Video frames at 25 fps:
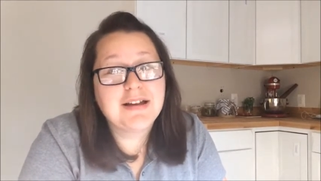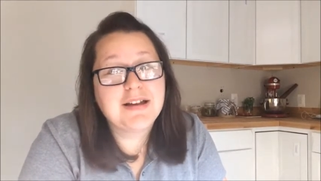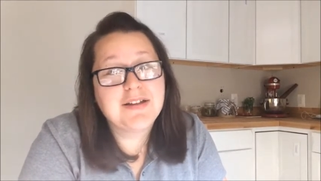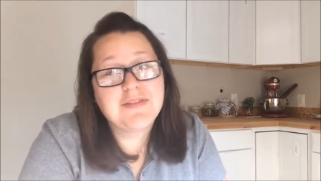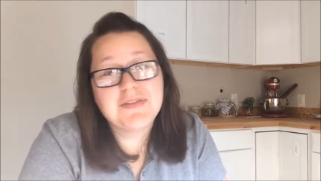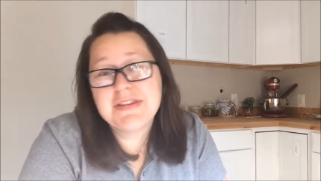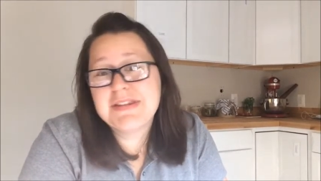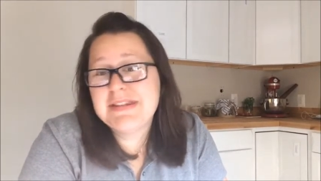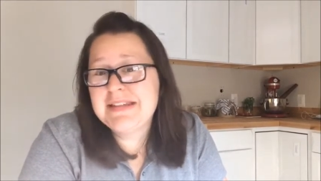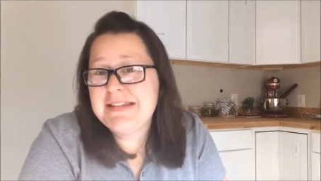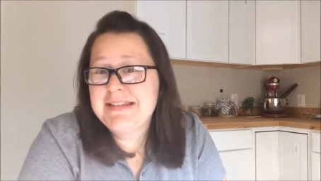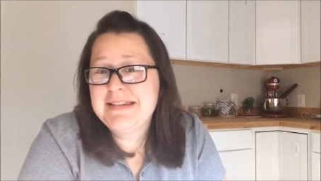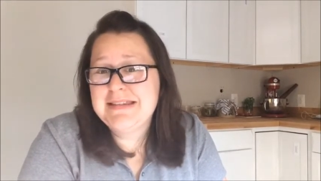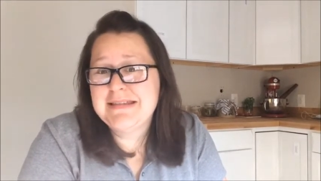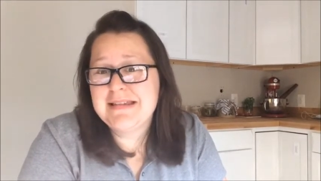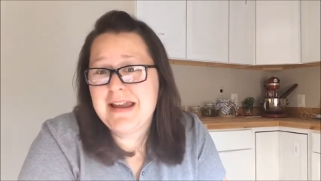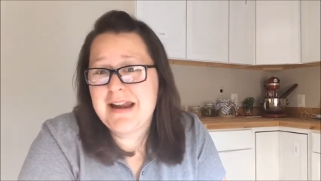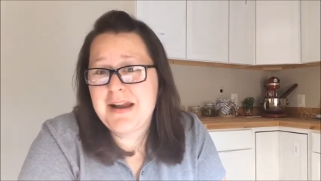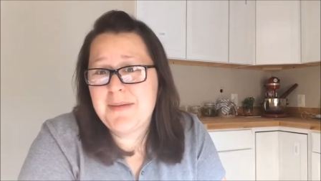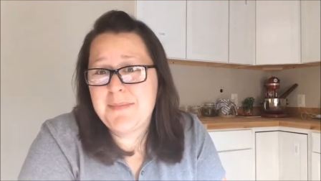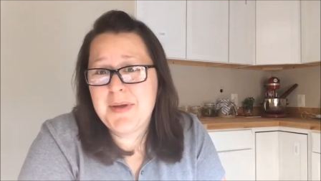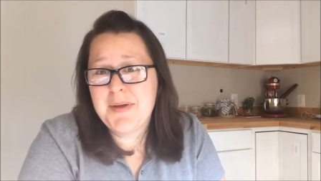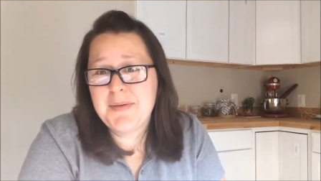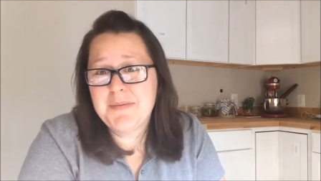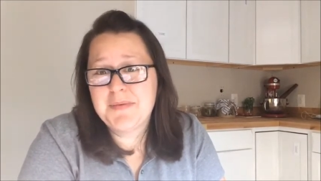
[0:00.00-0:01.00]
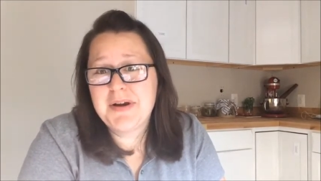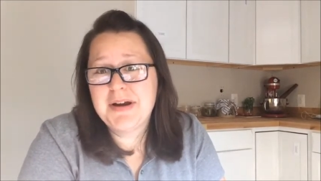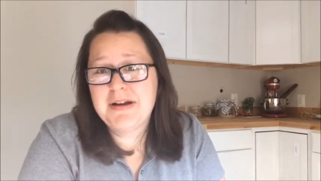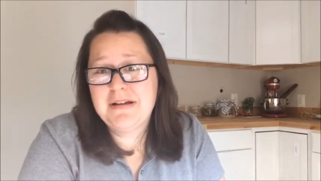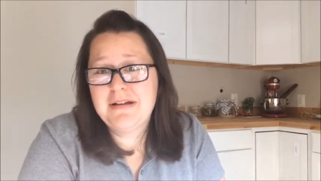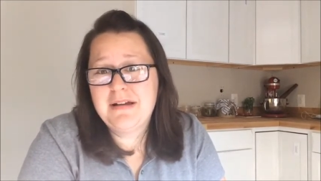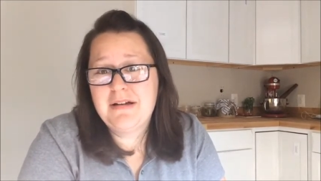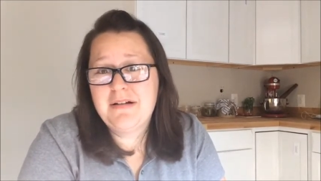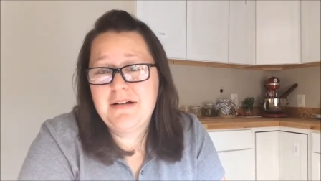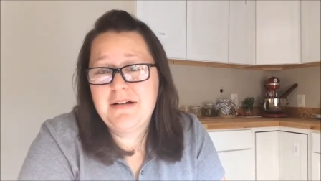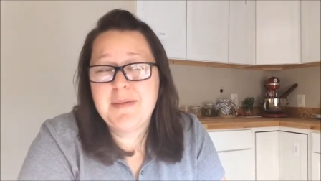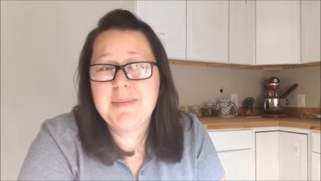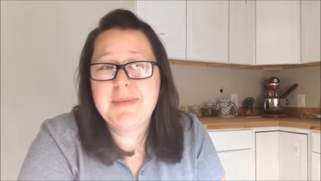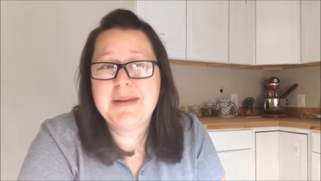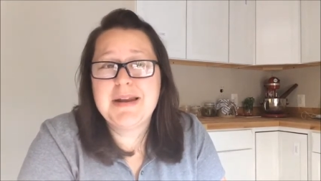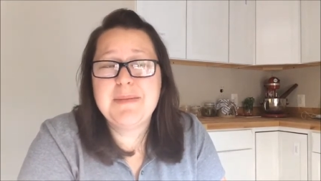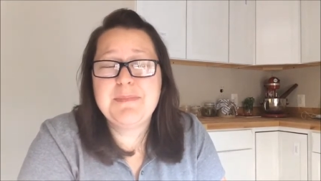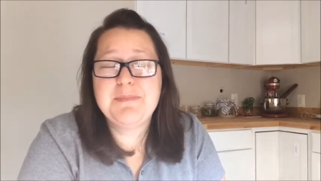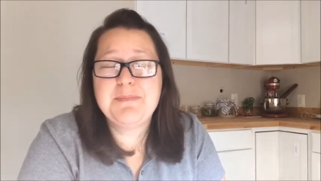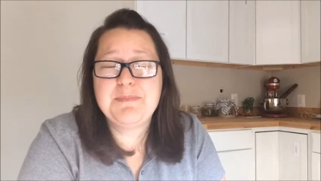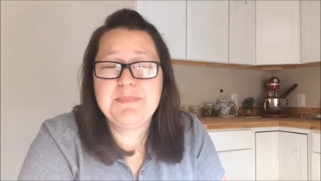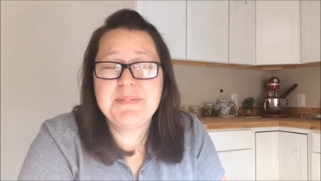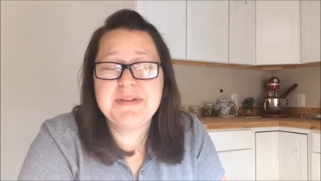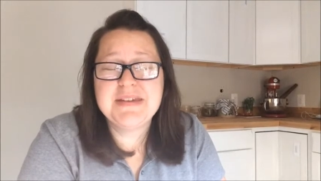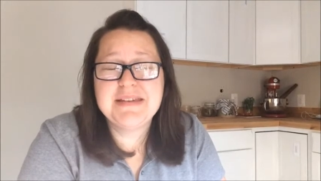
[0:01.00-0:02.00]
of the season that I'm in right now. I'm in
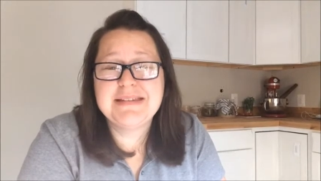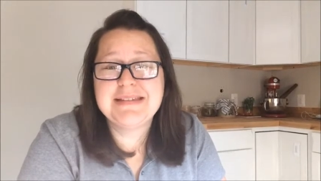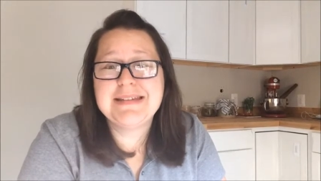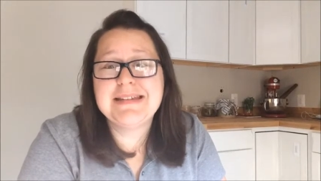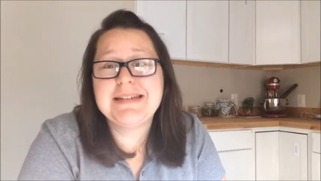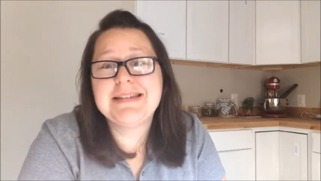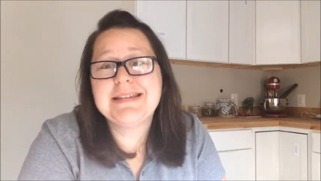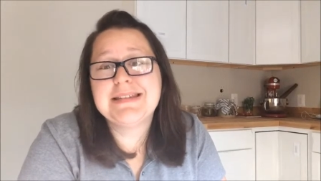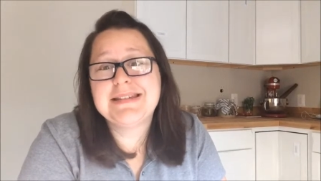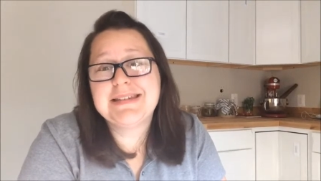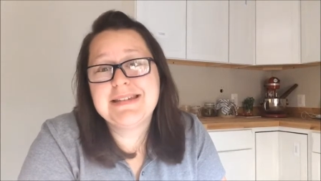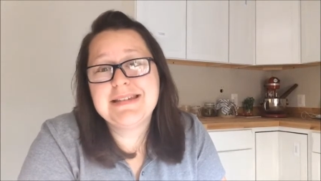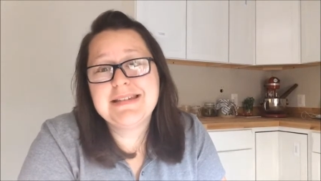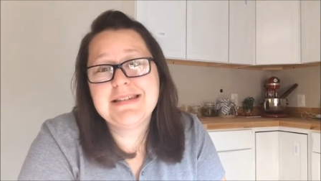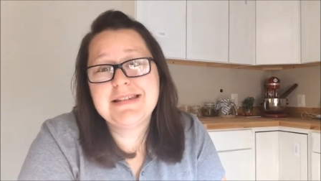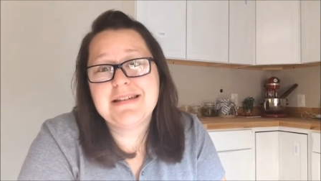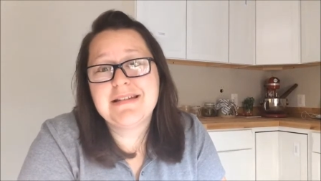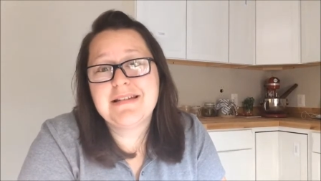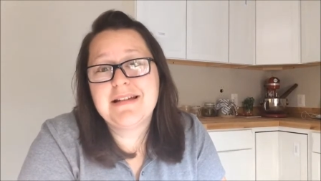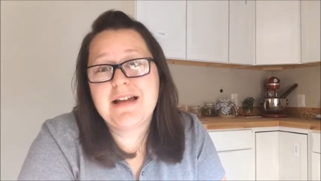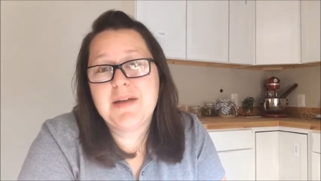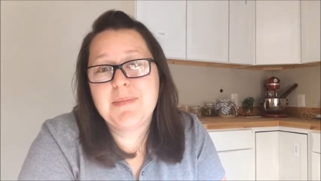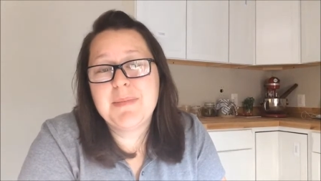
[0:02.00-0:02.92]
a busy season.